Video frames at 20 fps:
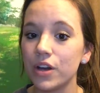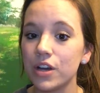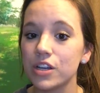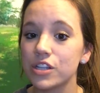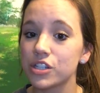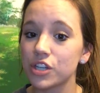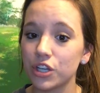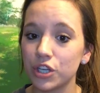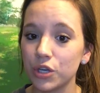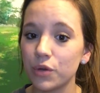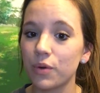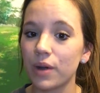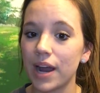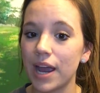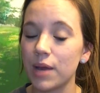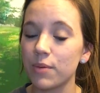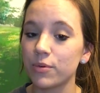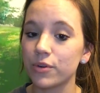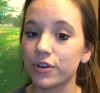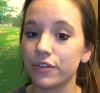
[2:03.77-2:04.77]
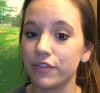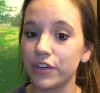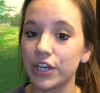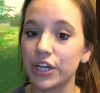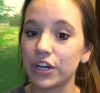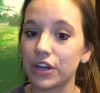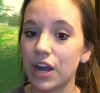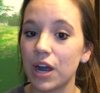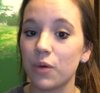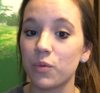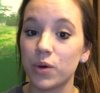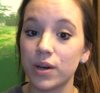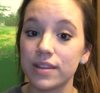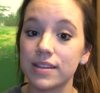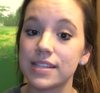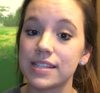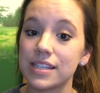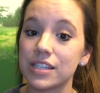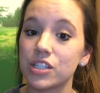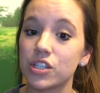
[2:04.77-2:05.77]
So you were able to figure out what the
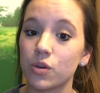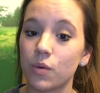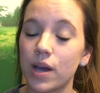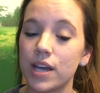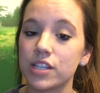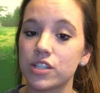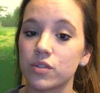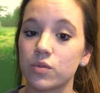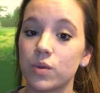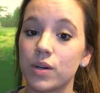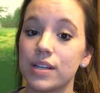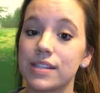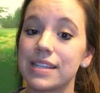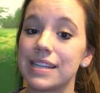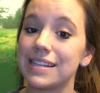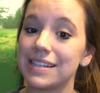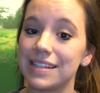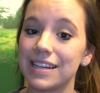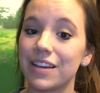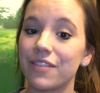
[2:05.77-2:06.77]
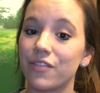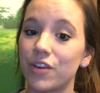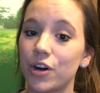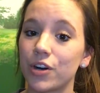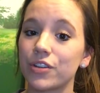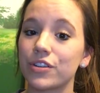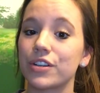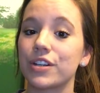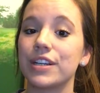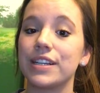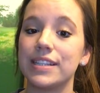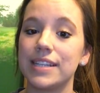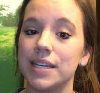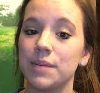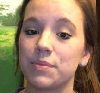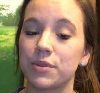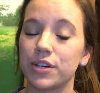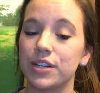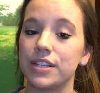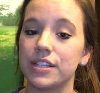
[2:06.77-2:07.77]
situation was and dig farther and
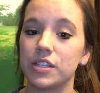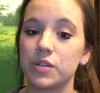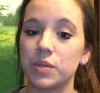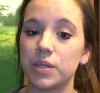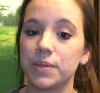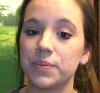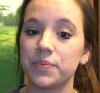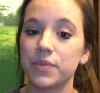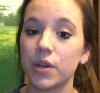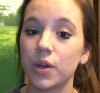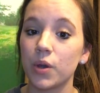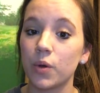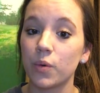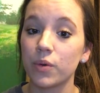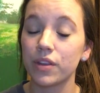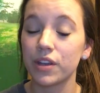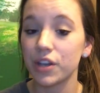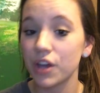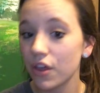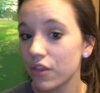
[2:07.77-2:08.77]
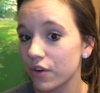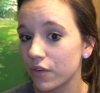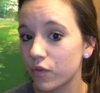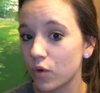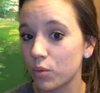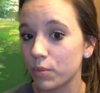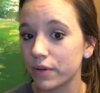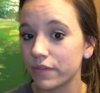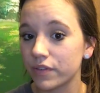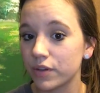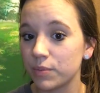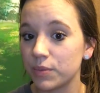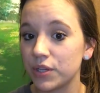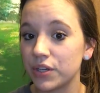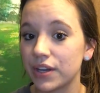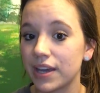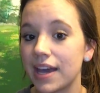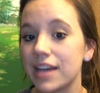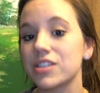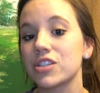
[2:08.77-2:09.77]
deeper into it with another form of
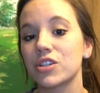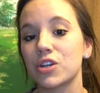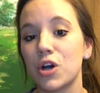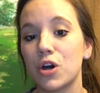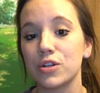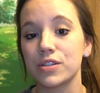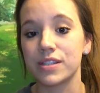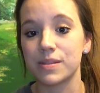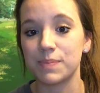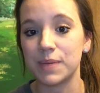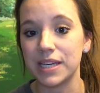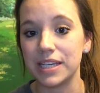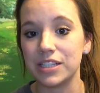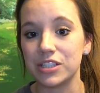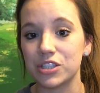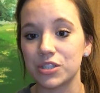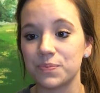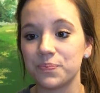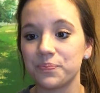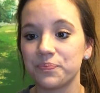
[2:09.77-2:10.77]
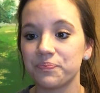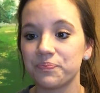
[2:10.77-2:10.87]
communication called speech.